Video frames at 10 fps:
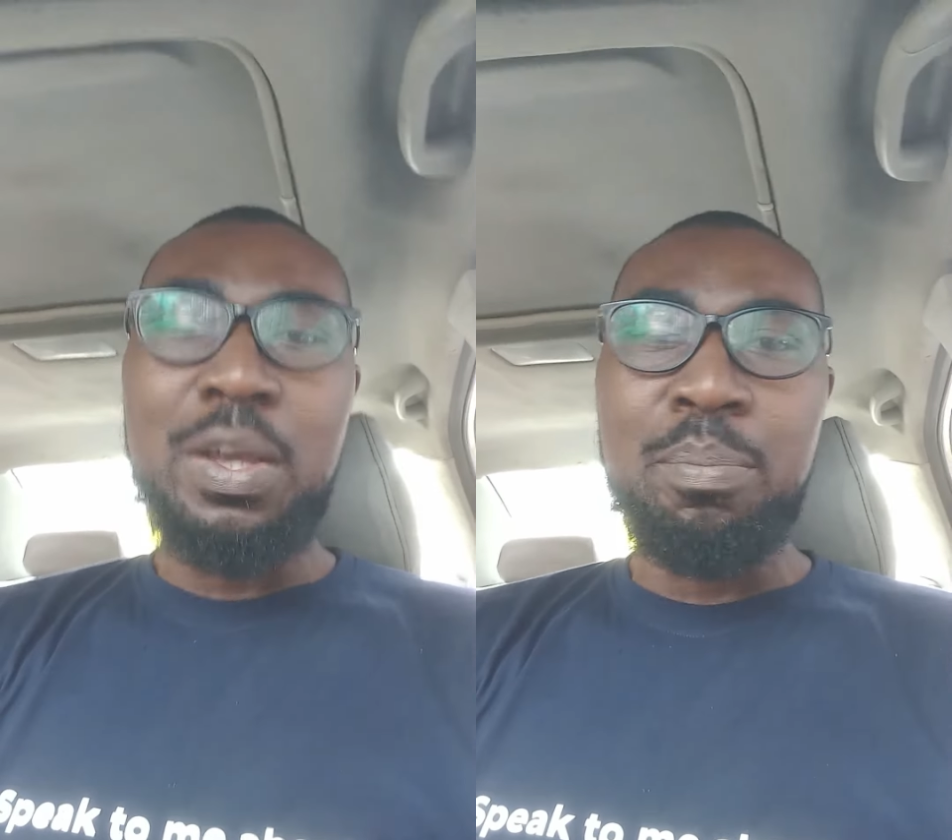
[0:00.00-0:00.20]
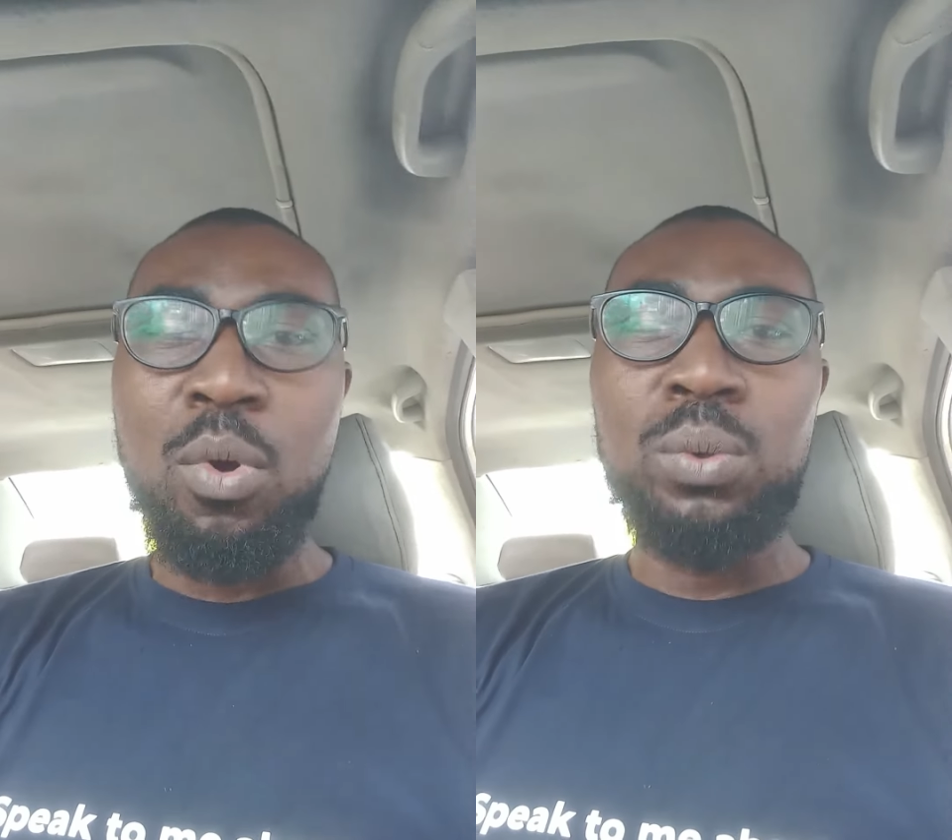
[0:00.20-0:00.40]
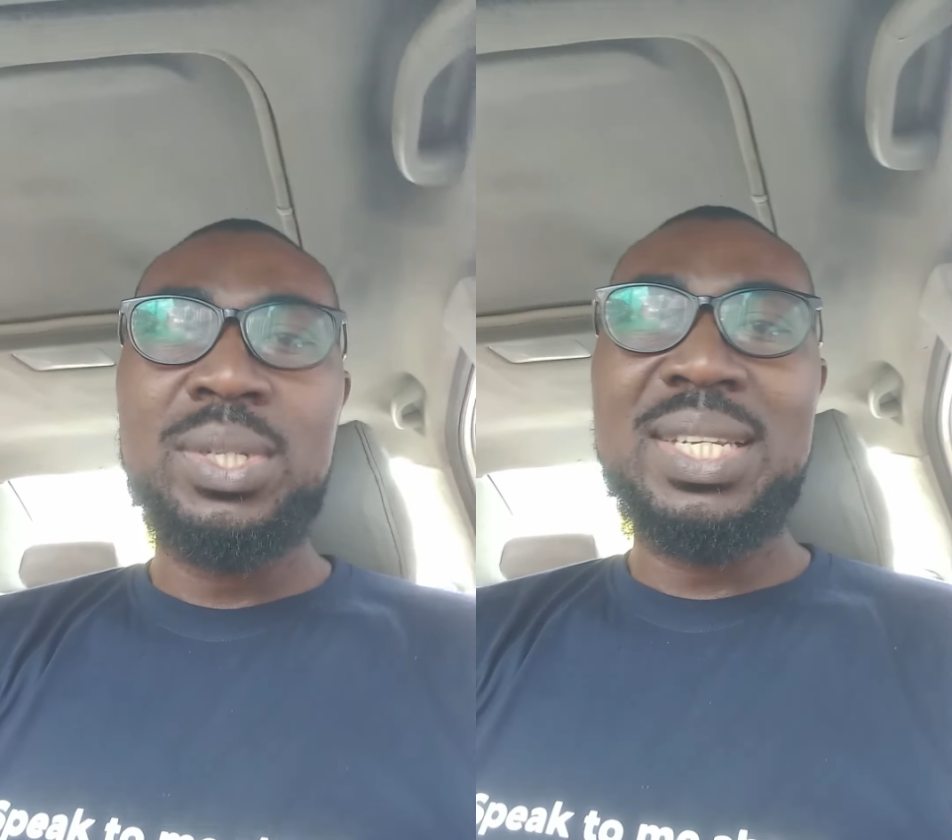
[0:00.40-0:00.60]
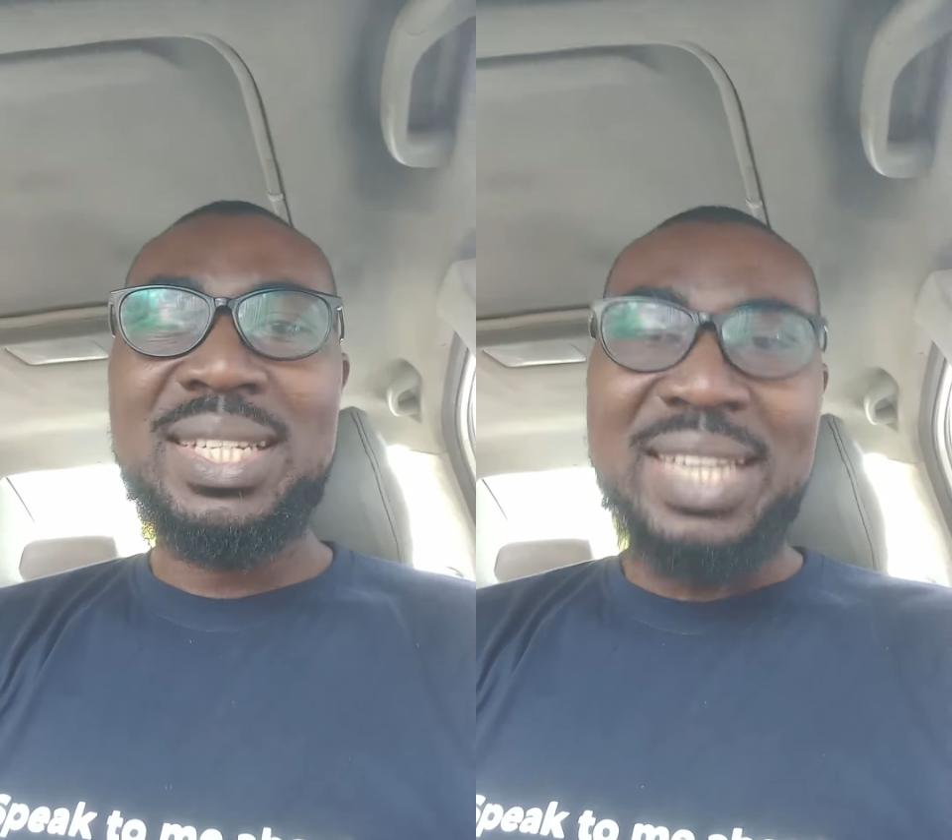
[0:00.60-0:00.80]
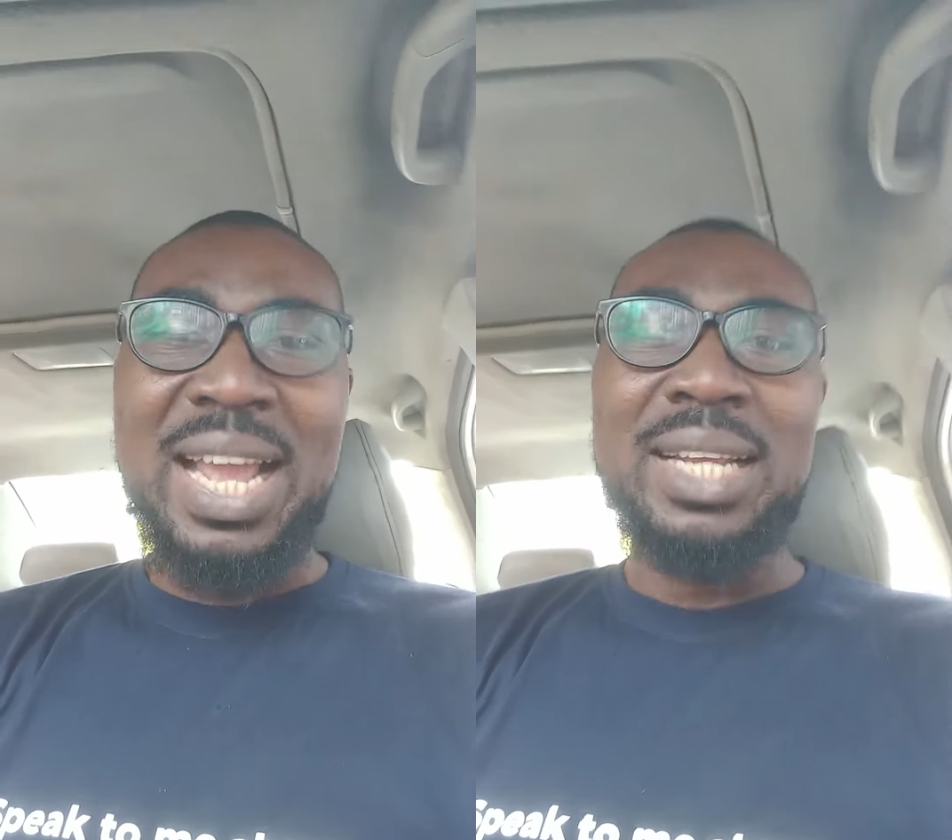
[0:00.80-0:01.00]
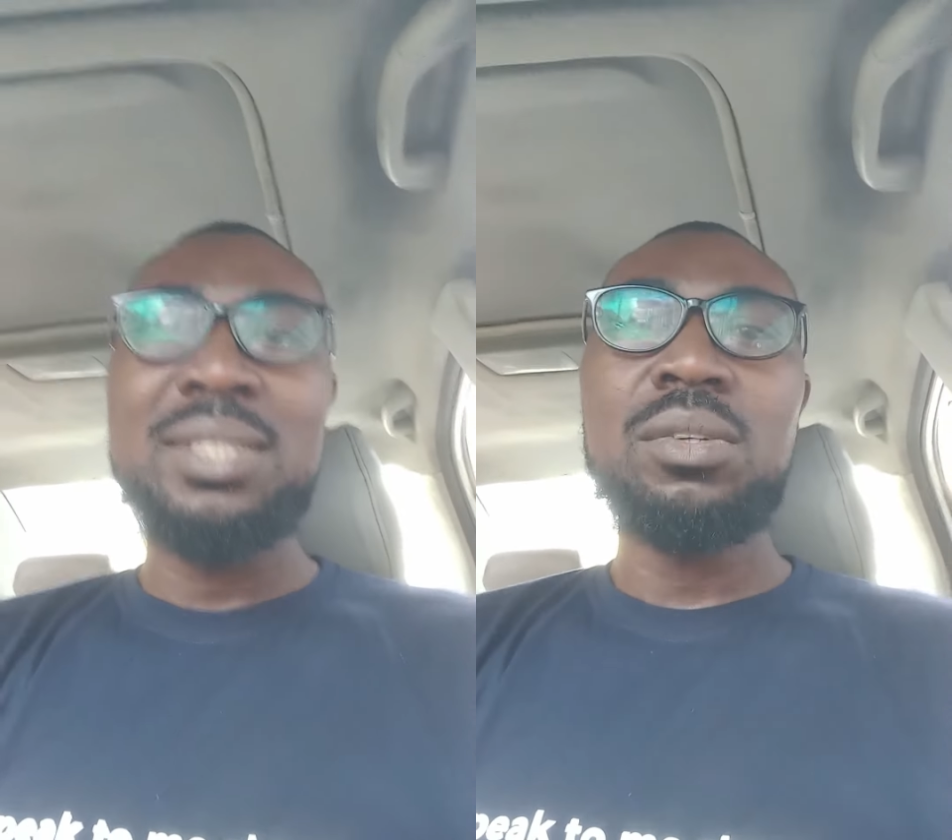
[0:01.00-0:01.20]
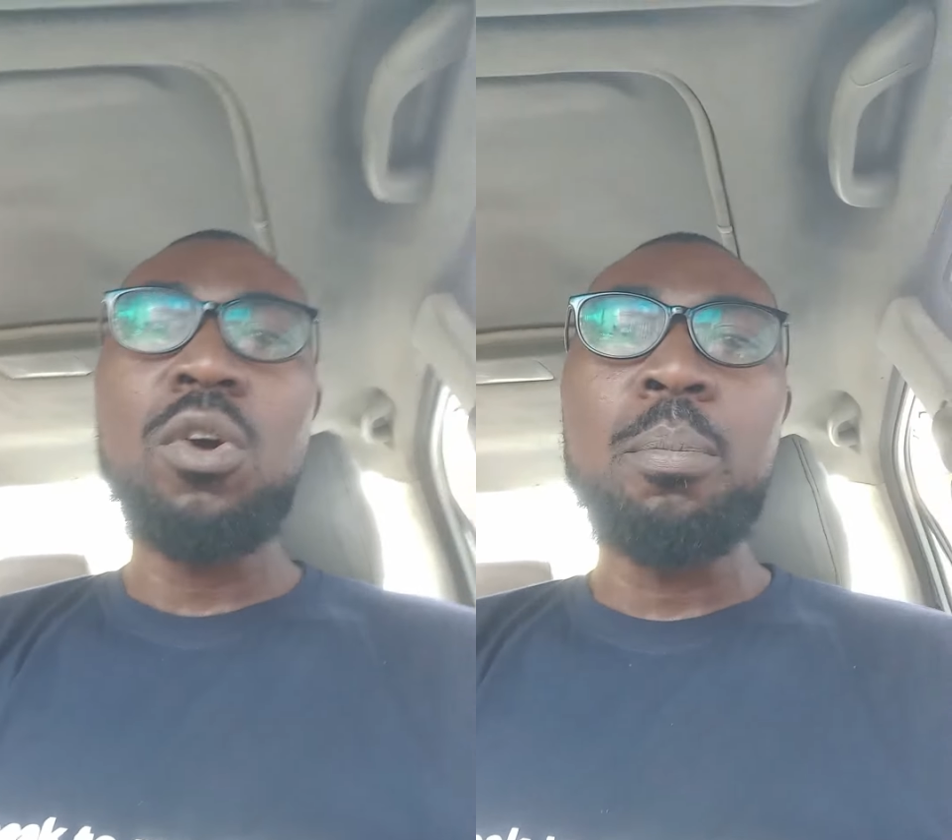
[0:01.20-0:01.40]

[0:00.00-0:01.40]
the Bolt Send or